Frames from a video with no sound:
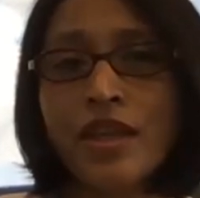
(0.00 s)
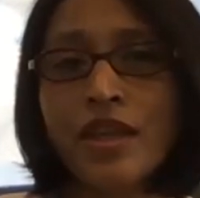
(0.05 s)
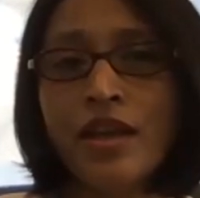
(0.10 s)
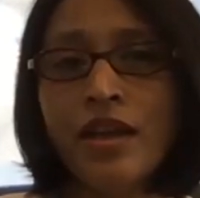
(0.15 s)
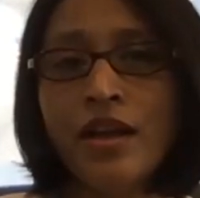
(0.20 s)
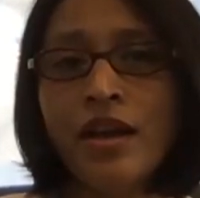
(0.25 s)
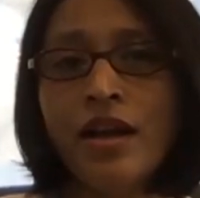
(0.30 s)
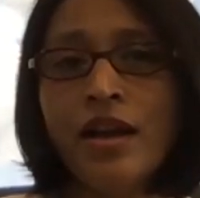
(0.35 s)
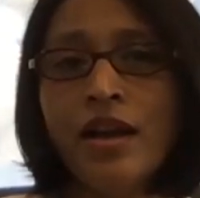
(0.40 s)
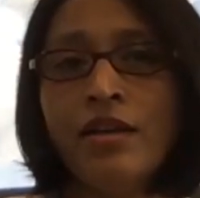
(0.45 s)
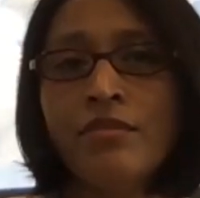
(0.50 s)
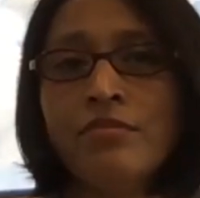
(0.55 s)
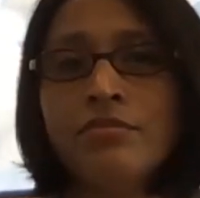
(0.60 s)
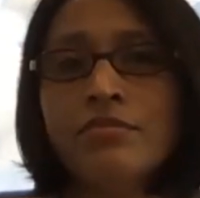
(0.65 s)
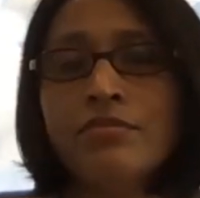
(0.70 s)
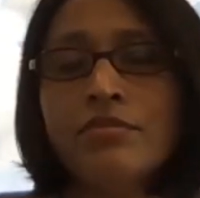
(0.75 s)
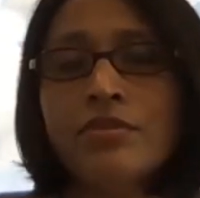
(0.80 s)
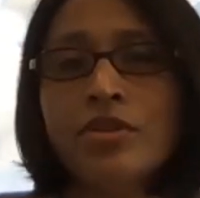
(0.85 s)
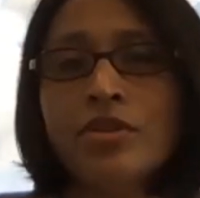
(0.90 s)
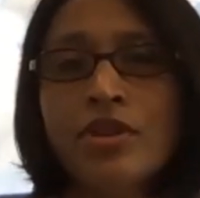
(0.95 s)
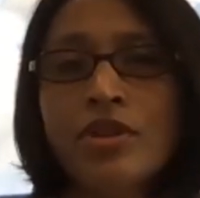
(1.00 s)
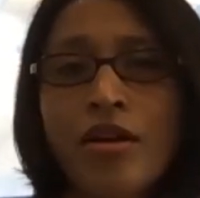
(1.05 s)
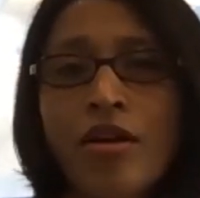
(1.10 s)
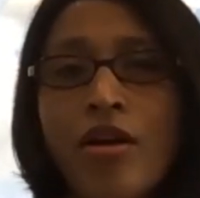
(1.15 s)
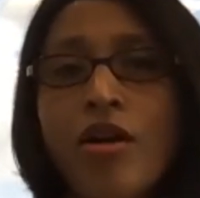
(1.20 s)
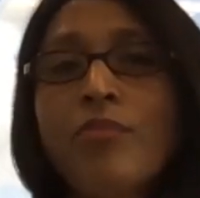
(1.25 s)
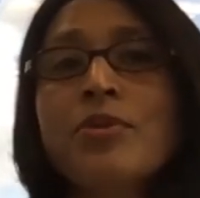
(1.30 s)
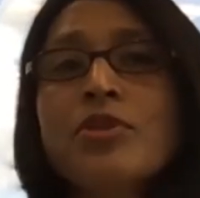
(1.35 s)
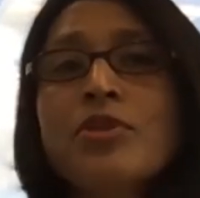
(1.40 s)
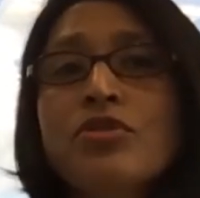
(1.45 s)
Um, you know, there are
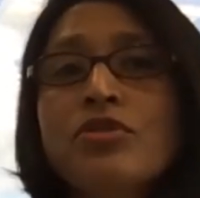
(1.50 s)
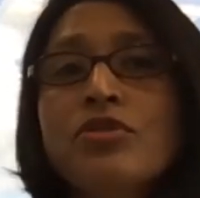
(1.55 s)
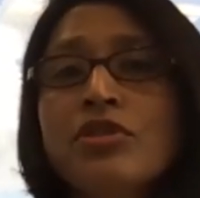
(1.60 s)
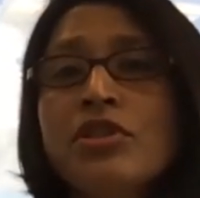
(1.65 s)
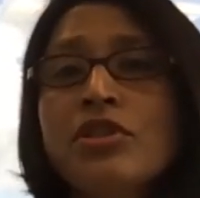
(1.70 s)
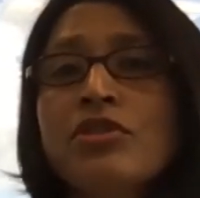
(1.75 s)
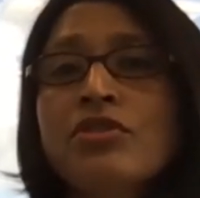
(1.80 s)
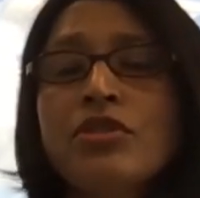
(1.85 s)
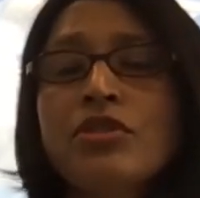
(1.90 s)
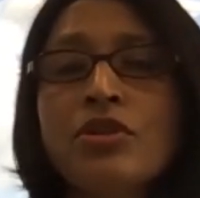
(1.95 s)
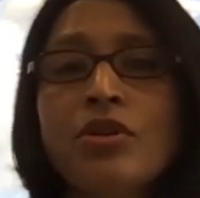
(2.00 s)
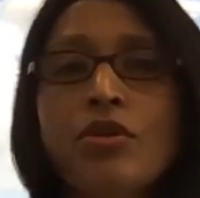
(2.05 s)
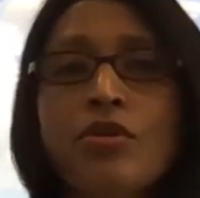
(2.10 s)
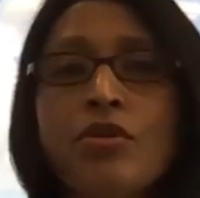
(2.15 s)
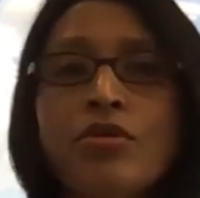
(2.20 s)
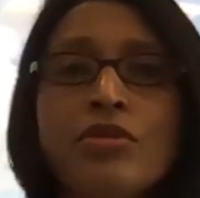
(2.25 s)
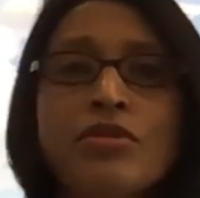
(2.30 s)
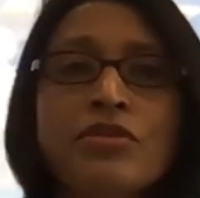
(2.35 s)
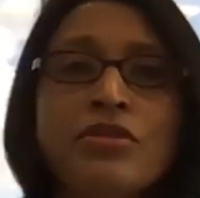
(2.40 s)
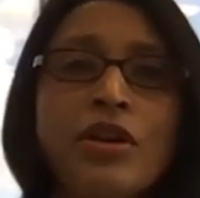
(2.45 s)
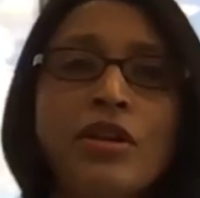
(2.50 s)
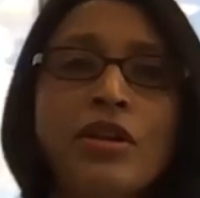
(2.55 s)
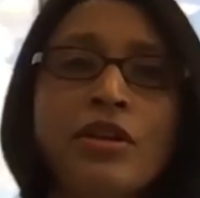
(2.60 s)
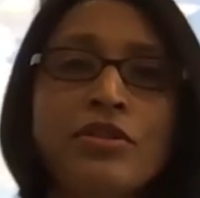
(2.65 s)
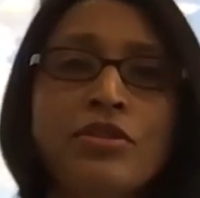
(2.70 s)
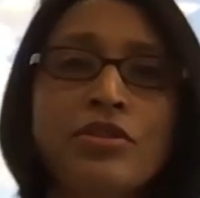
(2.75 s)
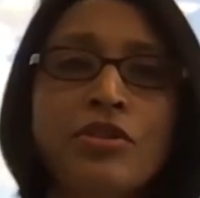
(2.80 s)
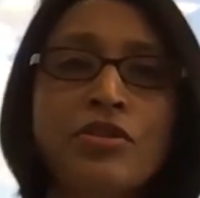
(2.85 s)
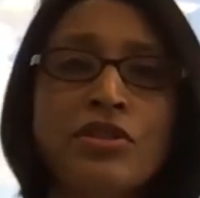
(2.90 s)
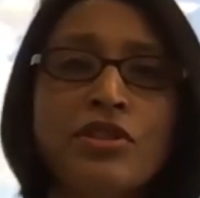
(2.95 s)
opportunities on the oral
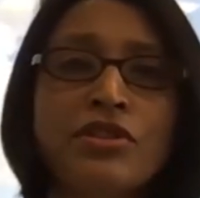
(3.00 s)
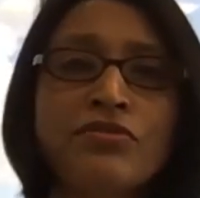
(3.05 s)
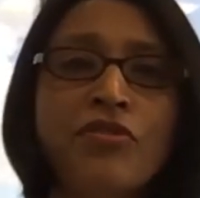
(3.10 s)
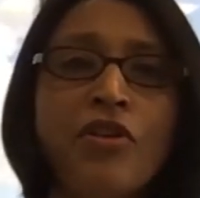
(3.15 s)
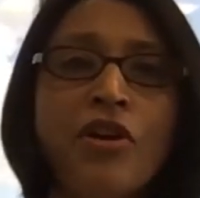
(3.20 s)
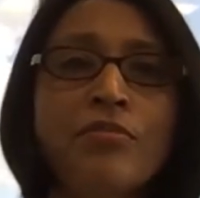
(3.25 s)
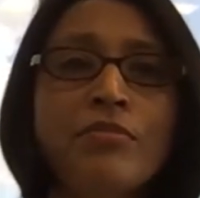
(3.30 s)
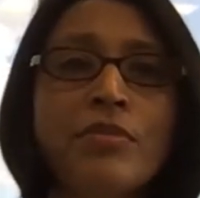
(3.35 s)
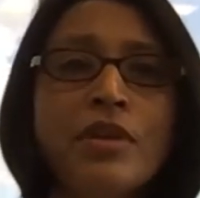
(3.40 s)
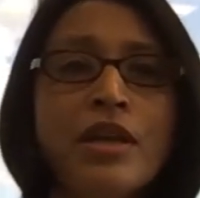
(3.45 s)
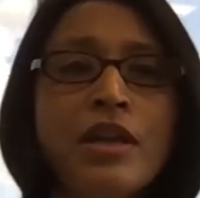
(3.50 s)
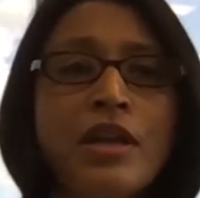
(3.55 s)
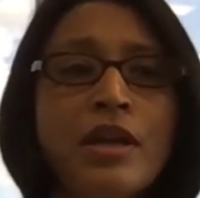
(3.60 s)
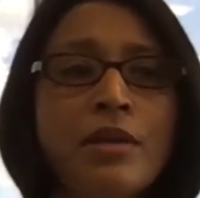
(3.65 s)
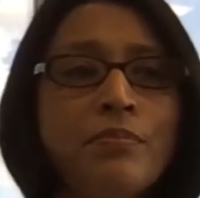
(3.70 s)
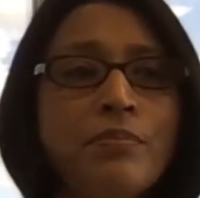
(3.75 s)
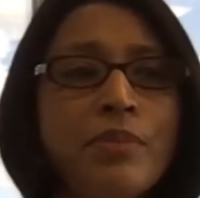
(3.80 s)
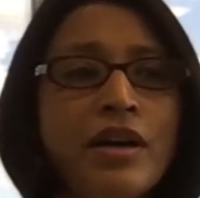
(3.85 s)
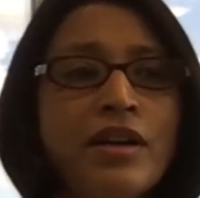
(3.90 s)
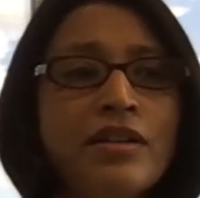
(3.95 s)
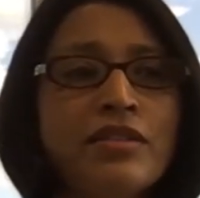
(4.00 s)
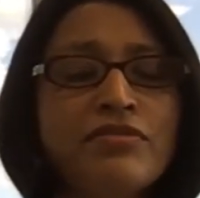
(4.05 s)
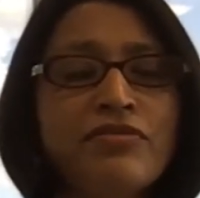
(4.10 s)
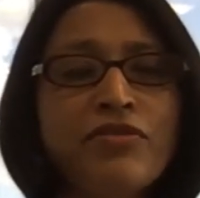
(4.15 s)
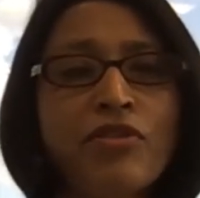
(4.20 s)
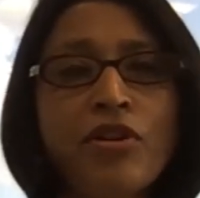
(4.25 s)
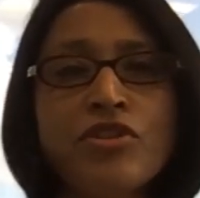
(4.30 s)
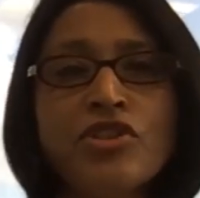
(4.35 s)
solid dosage form, but for a